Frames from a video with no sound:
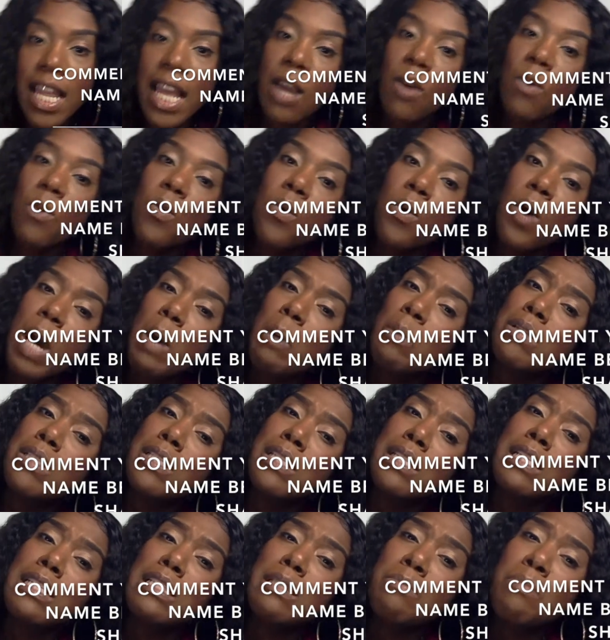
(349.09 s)
Like, oh, I was
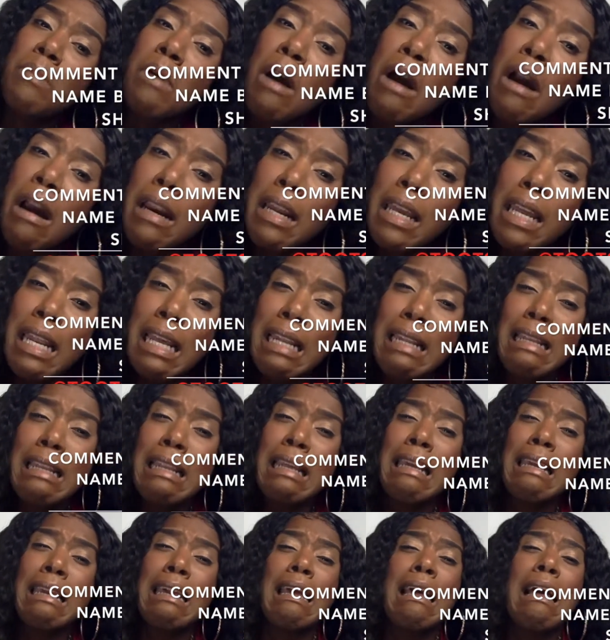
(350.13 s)
in this party and I
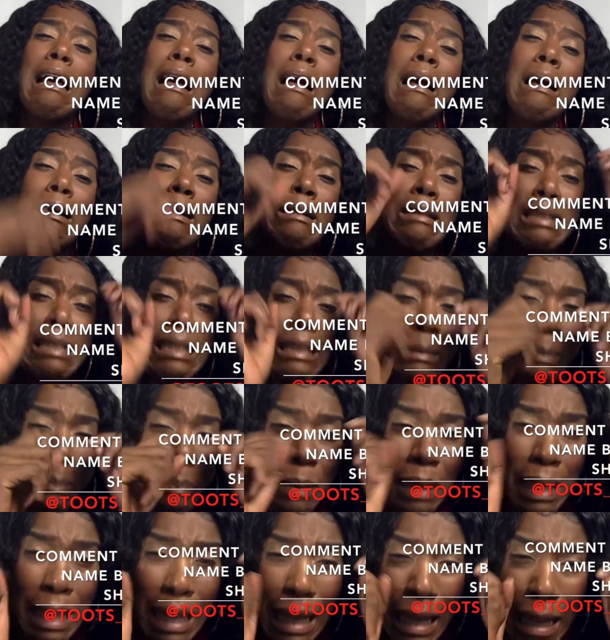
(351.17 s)
didn't get a host
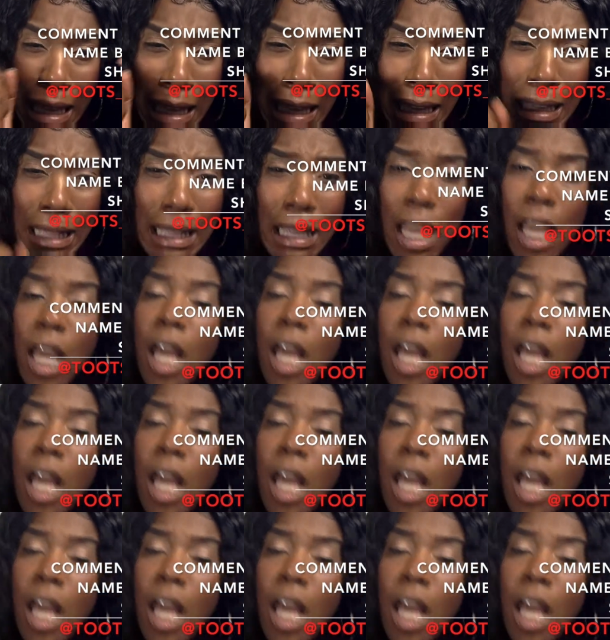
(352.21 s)
pick.